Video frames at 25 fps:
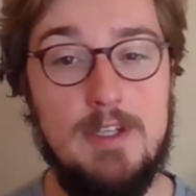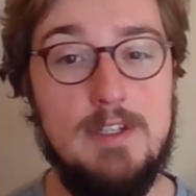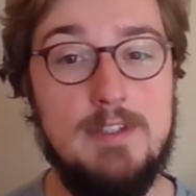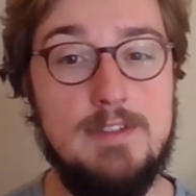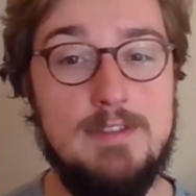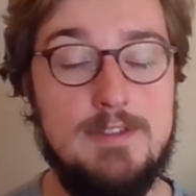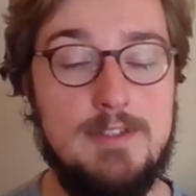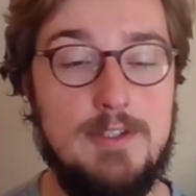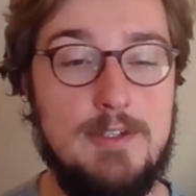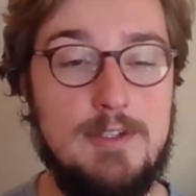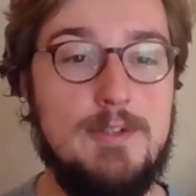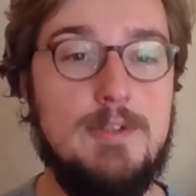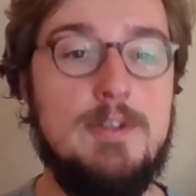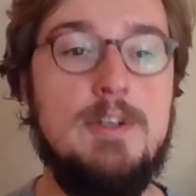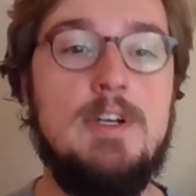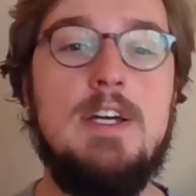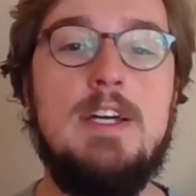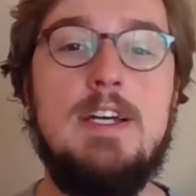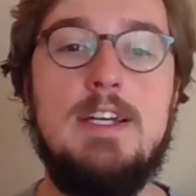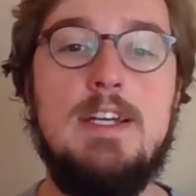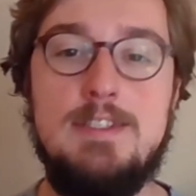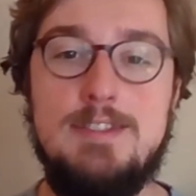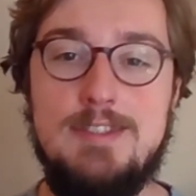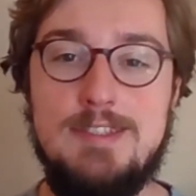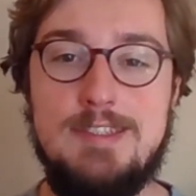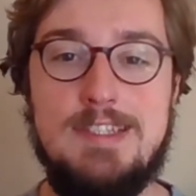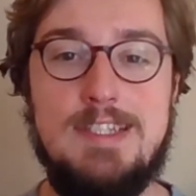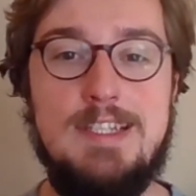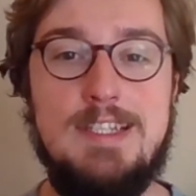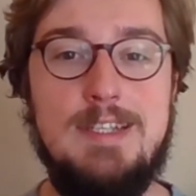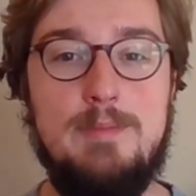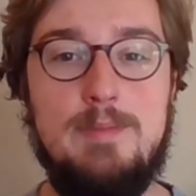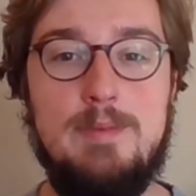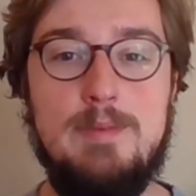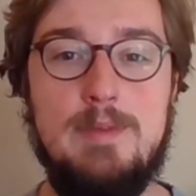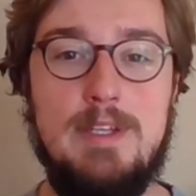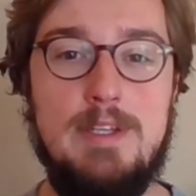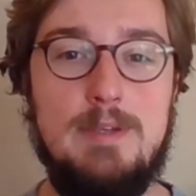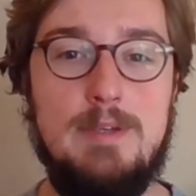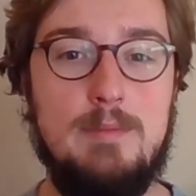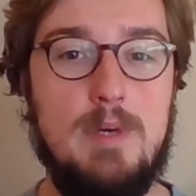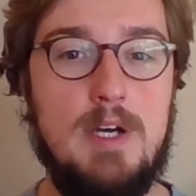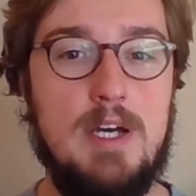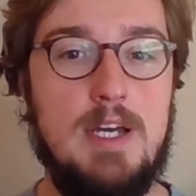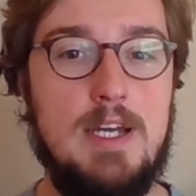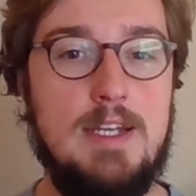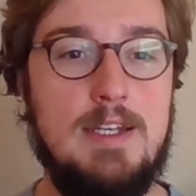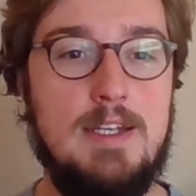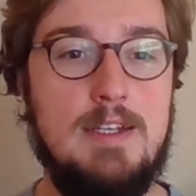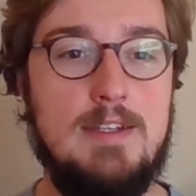So just keep in
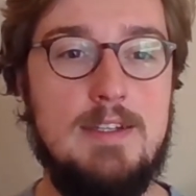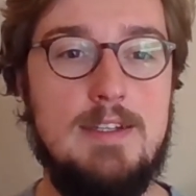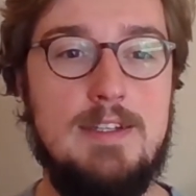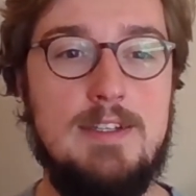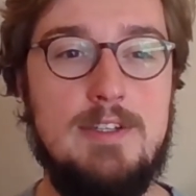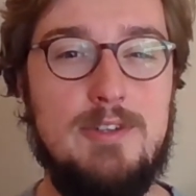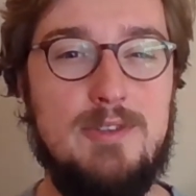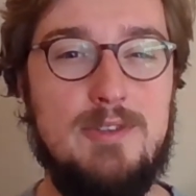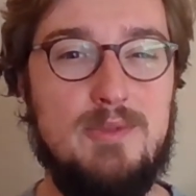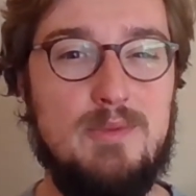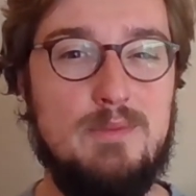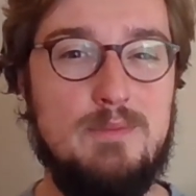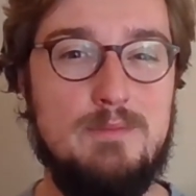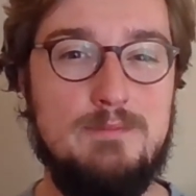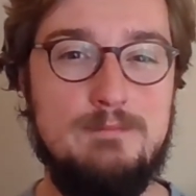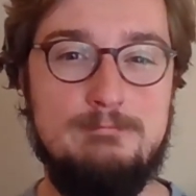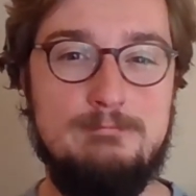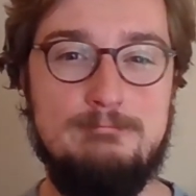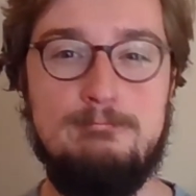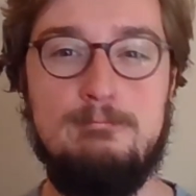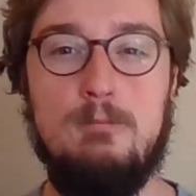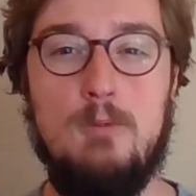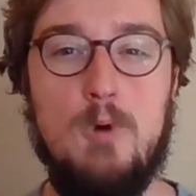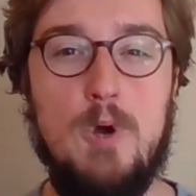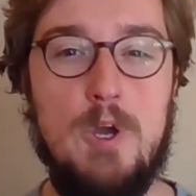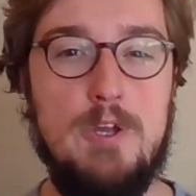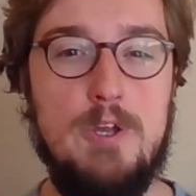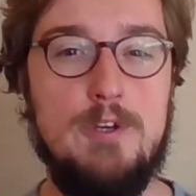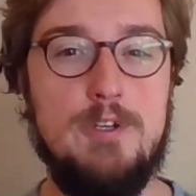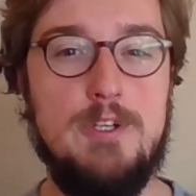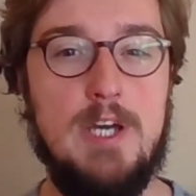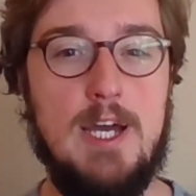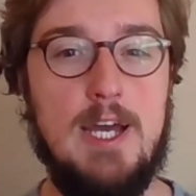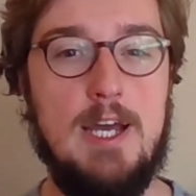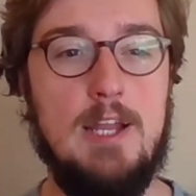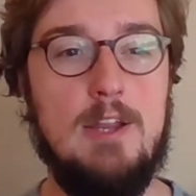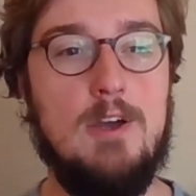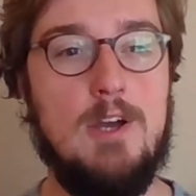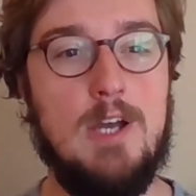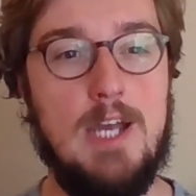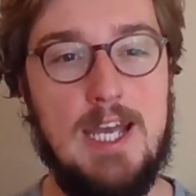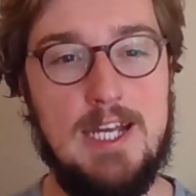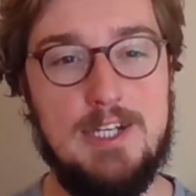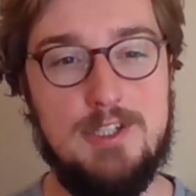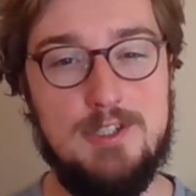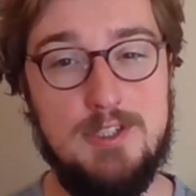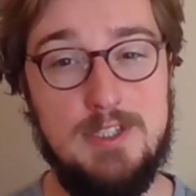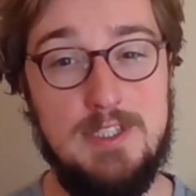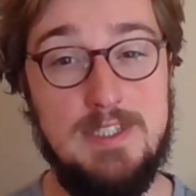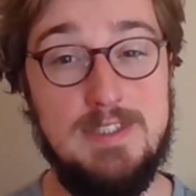mind, what your dialogue
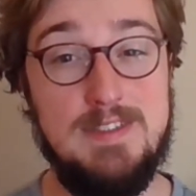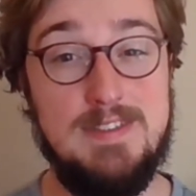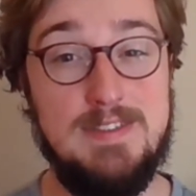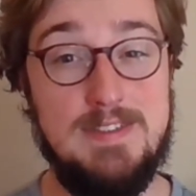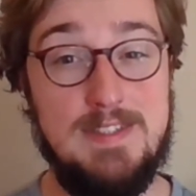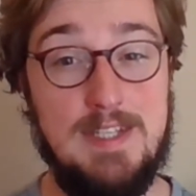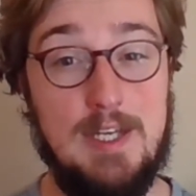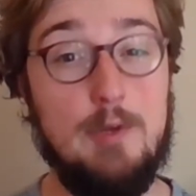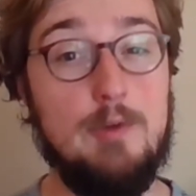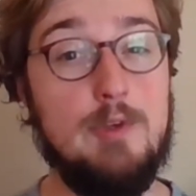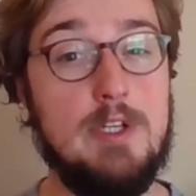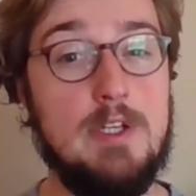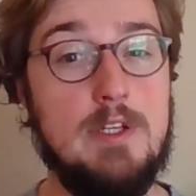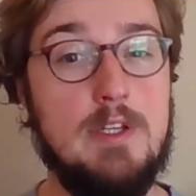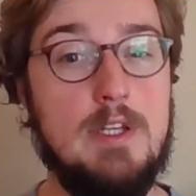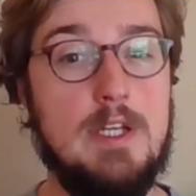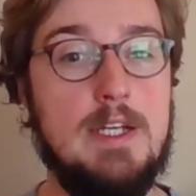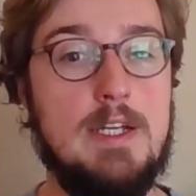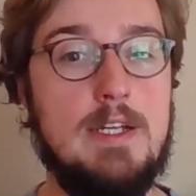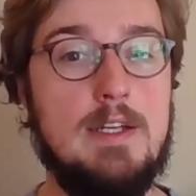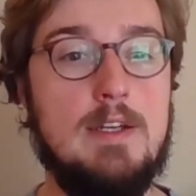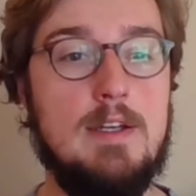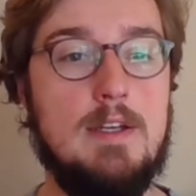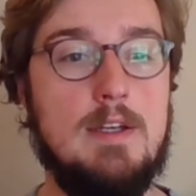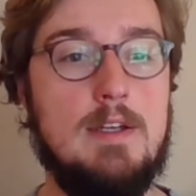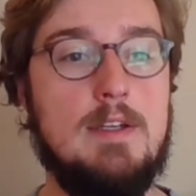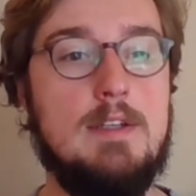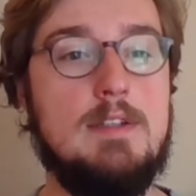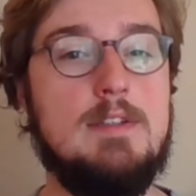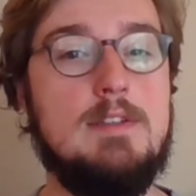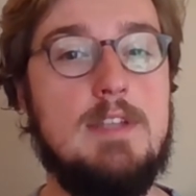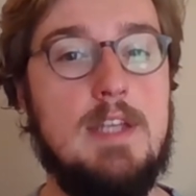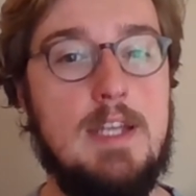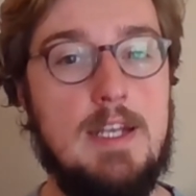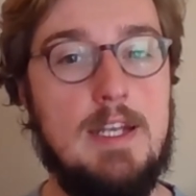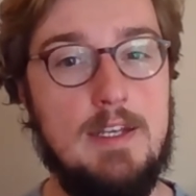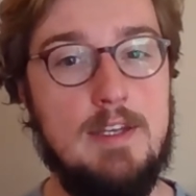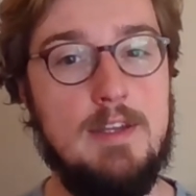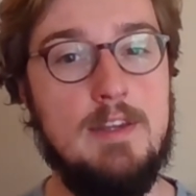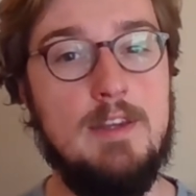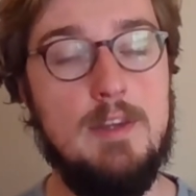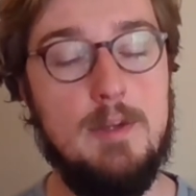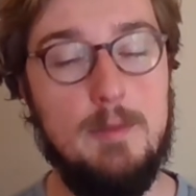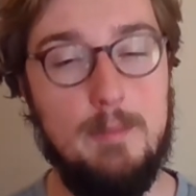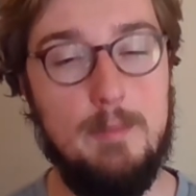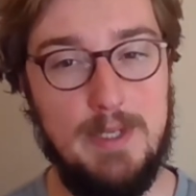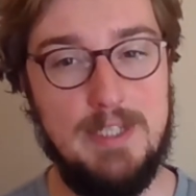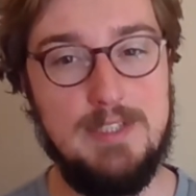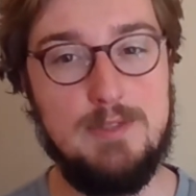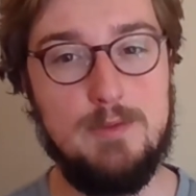actually is sounding like. And
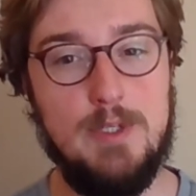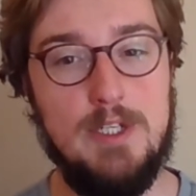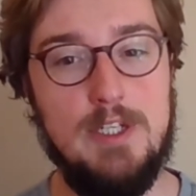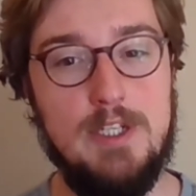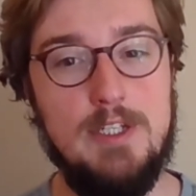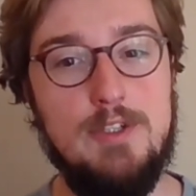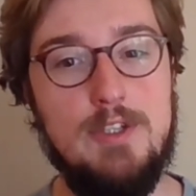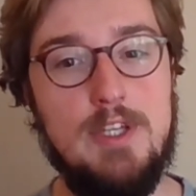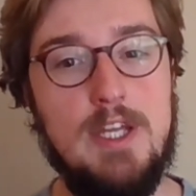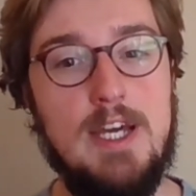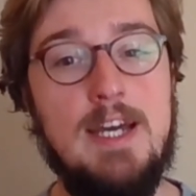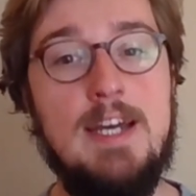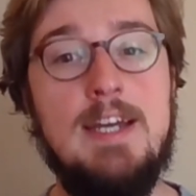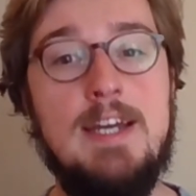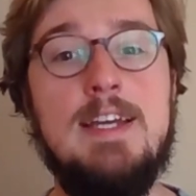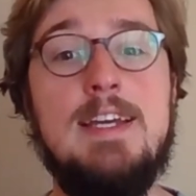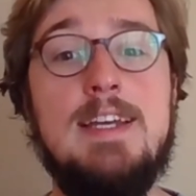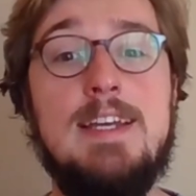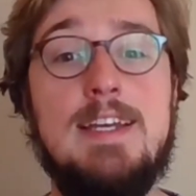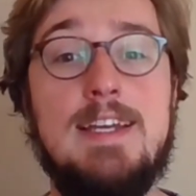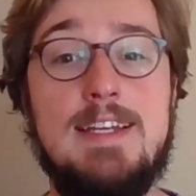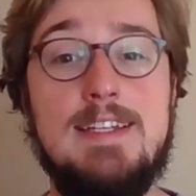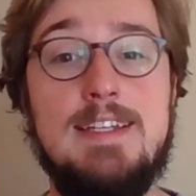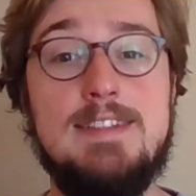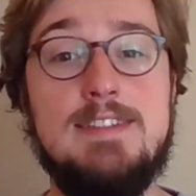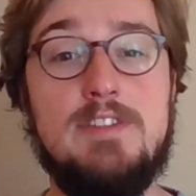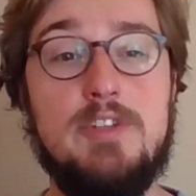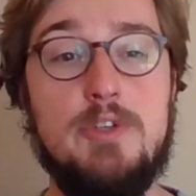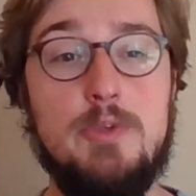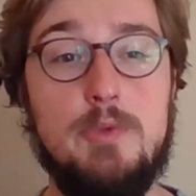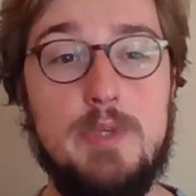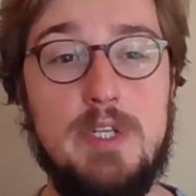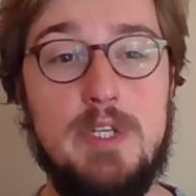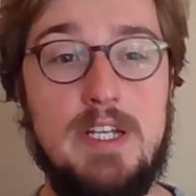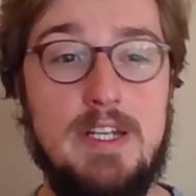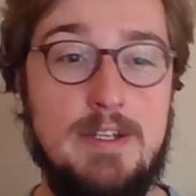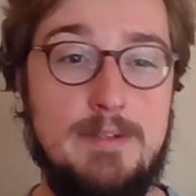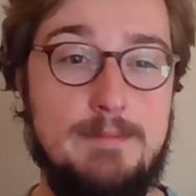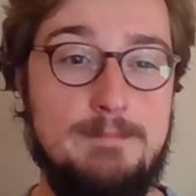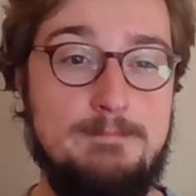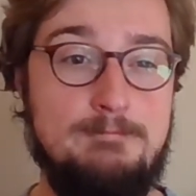the best way to do that is to read it.